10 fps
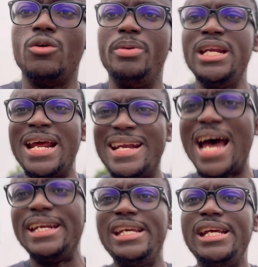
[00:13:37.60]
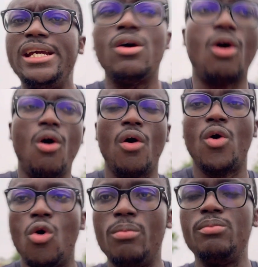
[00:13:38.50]
Being a nanny or
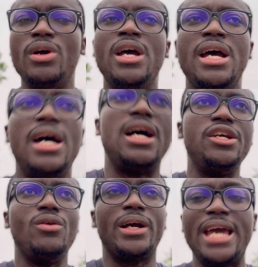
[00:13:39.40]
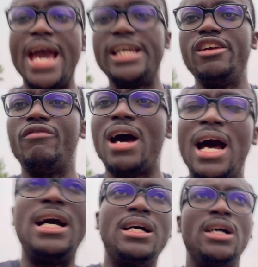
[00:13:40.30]
home, a
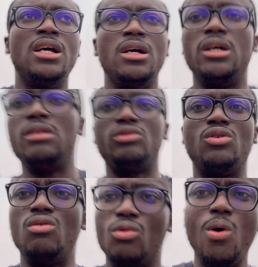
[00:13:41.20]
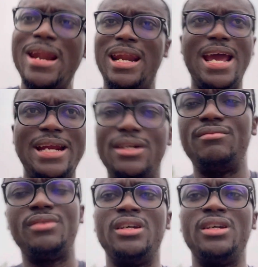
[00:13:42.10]
caregiver, go and learn.